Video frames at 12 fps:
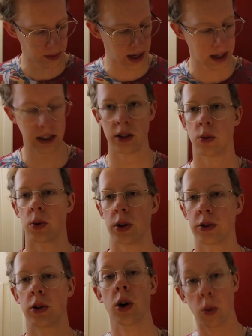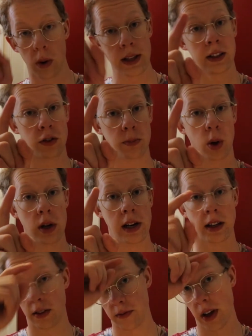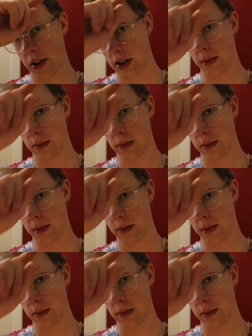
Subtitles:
that in the water when it's boiling. Very